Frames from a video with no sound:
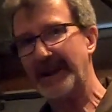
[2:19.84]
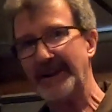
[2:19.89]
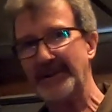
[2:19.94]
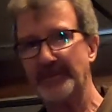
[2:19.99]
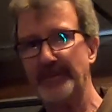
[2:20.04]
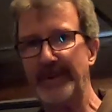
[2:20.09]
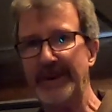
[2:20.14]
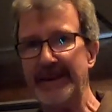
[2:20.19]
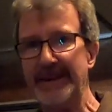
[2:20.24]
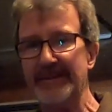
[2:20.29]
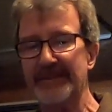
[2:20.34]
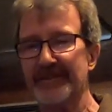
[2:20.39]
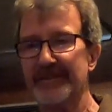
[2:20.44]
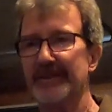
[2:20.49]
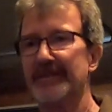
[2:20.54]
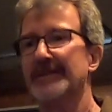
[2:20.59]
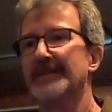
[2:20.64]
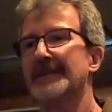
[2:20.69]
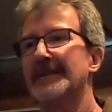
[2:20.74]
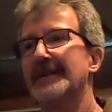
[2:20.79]
nice piece.
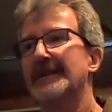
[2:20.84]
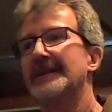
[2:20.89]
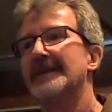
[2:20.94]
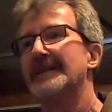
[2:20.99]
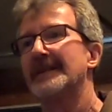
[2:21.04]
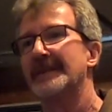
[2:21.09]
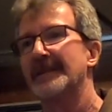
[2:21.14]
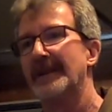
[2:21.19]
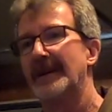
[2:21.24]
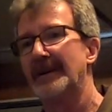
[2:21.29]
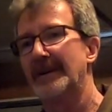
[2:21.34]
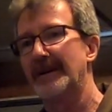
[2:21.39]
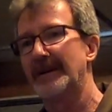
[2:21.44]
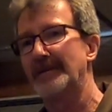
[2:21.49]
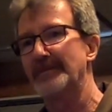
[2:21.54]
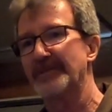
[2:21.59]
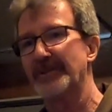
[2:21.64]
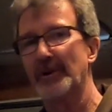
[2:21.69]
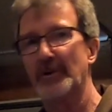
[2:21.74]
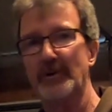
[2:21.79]

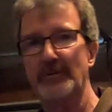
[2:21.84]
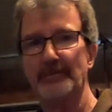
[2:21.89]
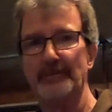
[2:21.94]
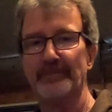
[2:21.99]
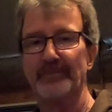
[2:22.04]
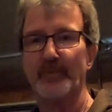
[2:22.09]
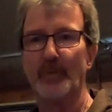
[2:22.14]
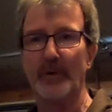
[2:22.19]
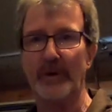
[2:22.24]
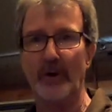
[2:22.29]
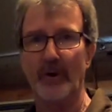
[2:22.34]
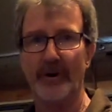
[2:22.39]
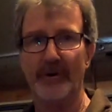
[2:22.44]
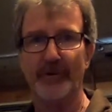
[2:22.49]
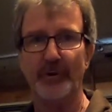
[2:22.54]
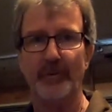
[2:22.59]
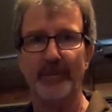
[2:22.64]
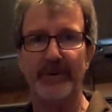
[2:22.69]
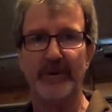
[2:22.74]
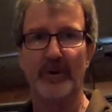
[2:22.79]
Um, so we are a
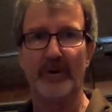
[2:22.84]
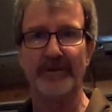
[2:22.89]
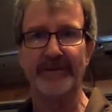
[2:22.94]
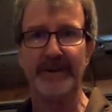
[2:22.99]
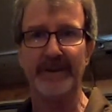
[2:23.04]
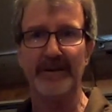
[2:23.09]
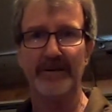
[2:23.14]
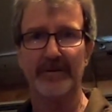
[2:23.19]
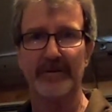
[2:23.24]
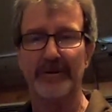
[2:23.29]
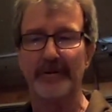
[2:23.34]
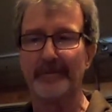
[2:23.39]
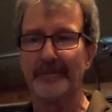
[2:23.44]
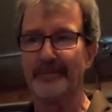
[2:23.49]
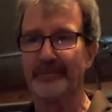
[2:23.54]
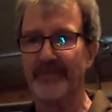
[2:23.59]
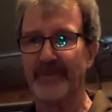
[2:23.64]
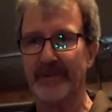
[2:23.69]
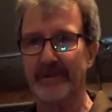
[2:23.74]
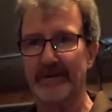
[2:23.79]
UPR dealer.
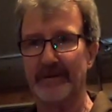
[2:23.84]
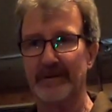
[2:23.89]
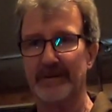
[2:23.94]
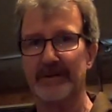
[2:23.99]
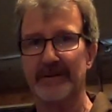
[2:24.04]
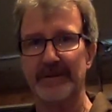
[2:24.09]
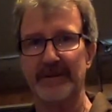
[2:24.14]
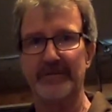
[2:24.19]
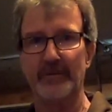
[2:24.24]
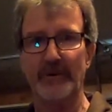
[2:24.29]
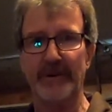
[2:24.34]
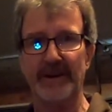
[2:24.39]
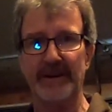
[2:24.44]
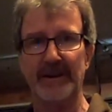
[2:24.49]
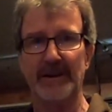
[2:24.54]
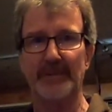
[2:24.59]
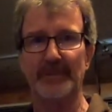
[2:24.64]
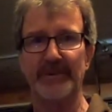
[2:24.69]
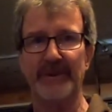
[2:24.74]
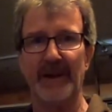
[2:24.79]
If we can
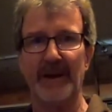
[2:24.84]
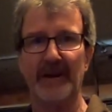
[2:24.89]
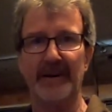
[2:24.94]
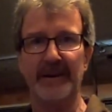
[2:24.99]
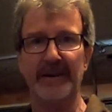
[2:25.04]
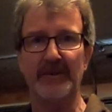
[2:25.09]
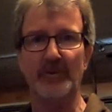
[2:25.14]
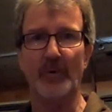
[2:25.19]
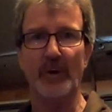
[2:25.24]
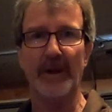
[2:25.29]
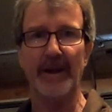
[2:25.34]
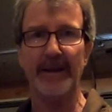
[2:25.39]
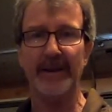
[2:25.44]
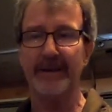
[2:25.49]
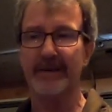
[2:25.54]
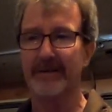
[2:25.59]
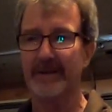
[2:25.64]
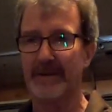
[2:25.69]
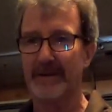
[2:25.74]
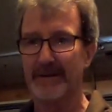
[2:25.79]
help you out any
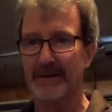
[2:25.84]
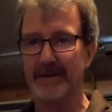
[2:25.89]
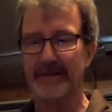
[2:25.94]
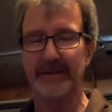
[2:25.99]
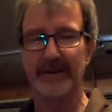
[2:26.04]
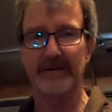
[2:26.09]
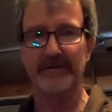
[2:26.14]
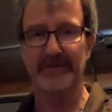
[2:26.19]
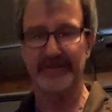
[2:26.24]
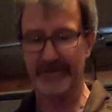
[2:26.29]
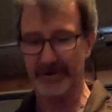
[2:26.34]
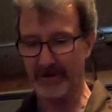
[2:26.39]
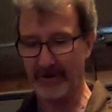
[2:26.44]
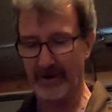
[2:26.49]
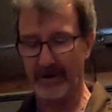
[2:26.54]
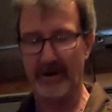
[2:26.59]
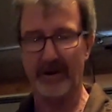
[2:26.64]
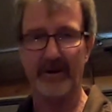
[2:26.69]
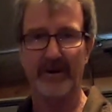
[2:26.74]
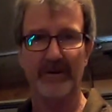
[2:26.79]
way, give us a
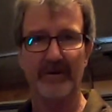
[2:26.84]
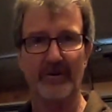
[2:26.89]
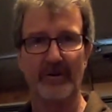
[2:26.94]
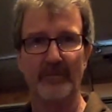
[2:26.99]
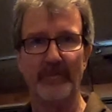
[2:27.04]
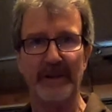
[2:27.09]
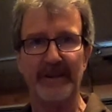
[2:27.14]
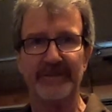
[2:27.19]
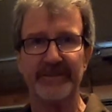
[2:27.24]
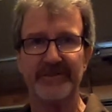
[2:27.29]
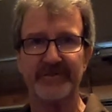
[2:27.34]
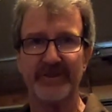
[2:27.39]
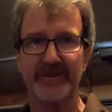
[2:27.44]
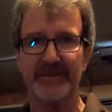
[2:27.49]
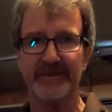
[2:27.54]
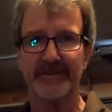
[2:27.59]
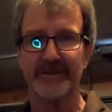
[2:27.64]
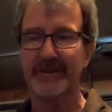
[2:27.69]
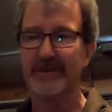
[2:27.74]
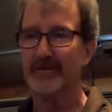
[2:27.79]
call or message
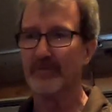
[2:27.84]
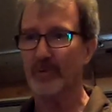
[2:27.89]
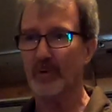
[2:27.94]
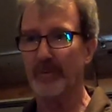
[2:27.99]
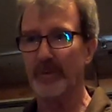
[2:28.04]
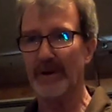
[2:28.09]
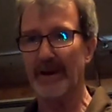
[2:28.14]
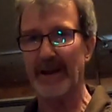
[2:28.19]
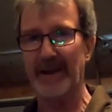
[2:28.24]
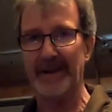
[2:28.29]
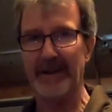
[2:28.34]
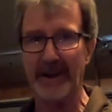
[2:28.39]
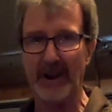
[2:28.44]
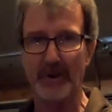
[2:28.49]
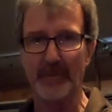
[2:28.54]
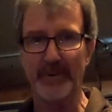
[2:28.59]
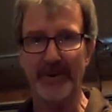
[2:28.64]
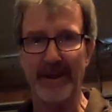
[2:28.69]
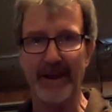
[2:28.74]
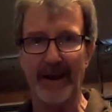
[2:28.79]
us. We'll be glad to
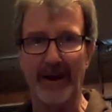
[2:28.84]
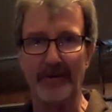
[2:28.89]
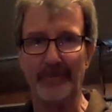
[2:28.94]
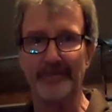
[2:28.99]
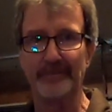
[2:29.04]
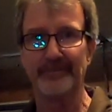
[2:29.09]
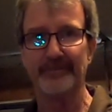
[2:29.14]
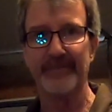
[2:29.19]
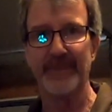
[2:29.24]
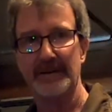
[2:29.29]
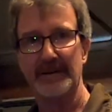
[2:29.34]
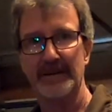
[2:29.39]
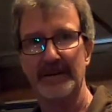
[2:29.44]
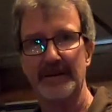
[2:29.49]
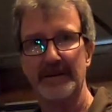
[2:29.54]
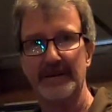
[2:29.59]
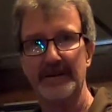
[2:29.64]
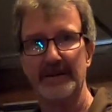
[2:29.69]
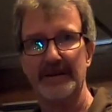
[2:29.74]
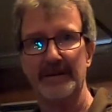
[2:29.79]
help you out.
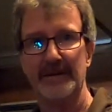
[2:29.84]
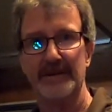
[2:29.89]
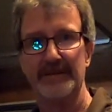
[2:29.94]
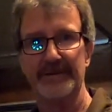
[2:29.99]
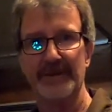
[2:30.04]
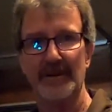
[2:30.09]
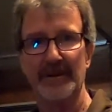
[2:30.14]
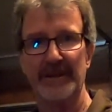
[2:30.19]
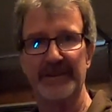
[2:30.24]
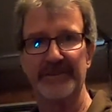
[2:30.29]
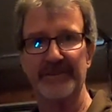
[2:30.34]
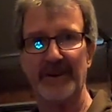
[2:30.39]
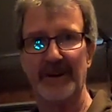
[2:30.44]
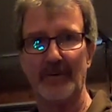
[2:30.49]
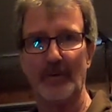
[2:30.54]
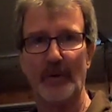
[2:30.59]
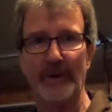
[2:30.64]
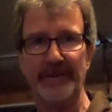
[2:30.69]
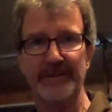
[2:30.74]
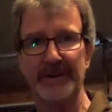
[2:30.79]
So let's
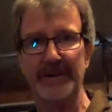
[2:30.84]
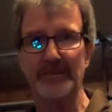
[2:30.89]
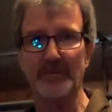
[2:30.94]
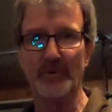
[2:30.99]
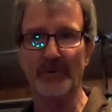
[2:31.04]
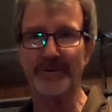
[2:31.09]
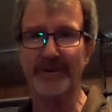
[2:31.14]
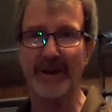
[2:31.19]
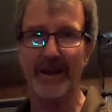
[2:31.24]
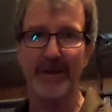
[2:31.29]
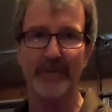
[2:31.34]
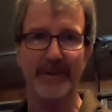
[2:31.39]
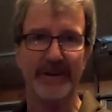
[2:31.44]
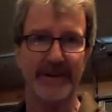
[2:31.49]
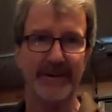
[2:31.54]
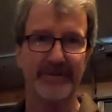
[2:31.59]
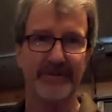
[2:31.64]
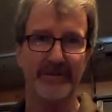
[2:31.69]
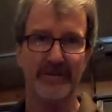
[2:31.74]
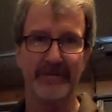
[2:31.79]
not waste any more time and
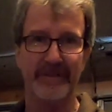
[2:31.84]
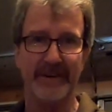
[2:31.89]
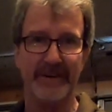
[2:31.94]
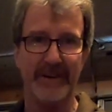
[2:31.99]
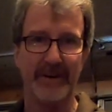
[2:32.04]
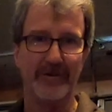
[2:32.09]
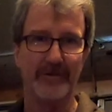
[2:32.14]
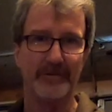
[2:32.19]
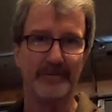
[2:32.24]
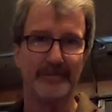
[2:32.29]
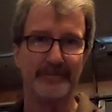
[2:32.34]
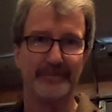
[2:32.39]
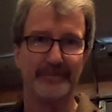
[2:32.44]
get to the video.